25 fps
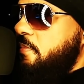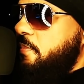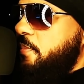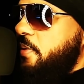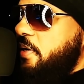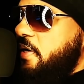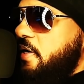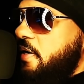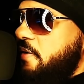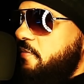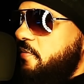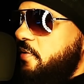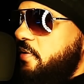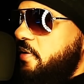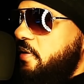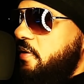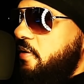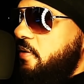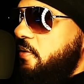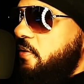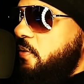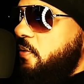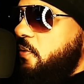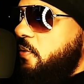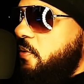
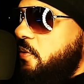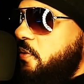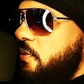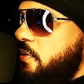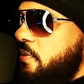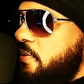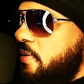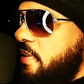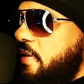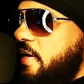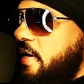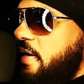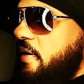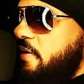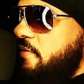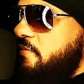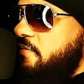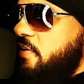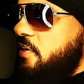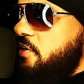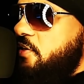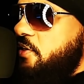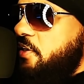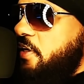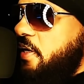poverty or lack
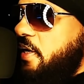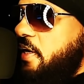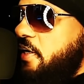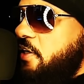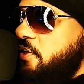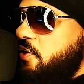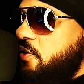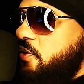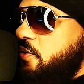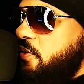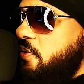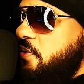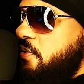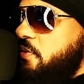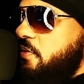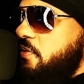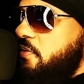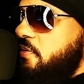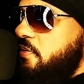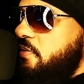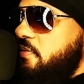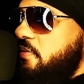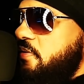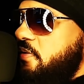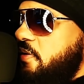of
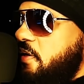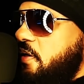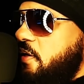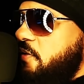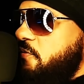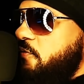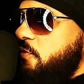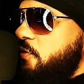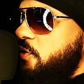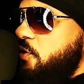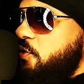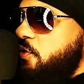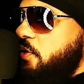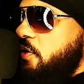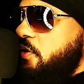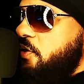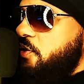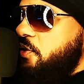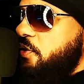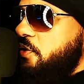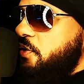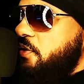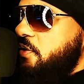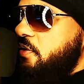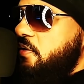educational
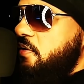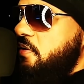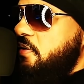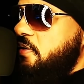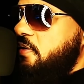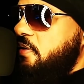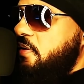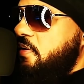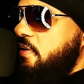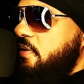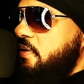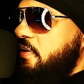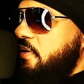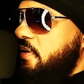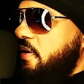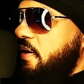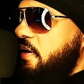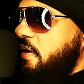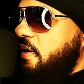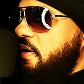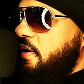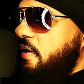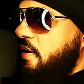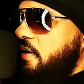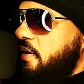infrastructure
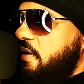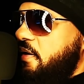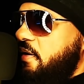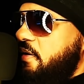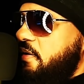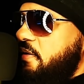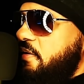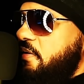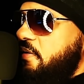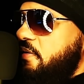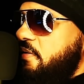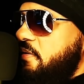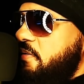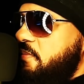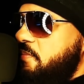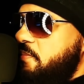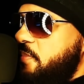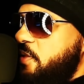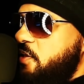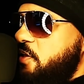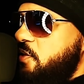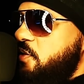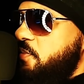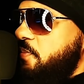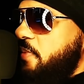and
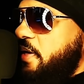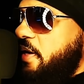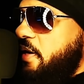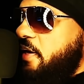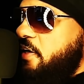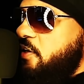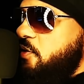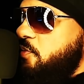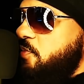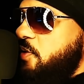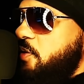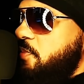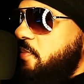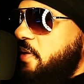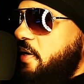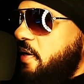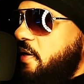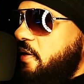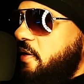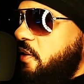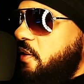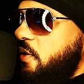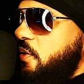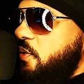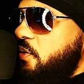mismanagement
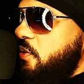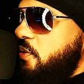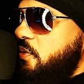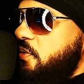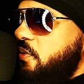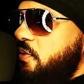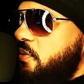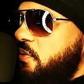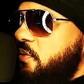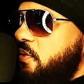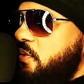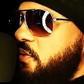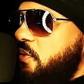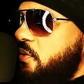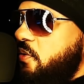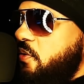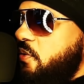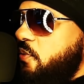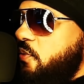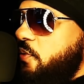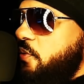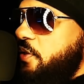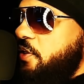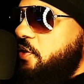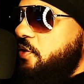by local
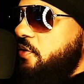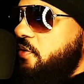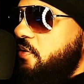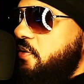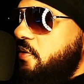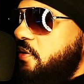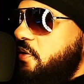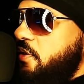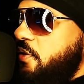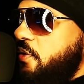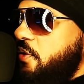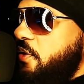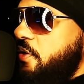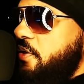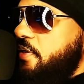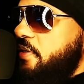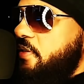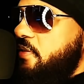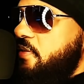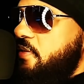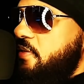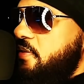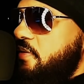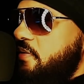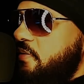or regional
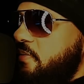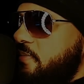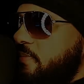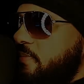authorities.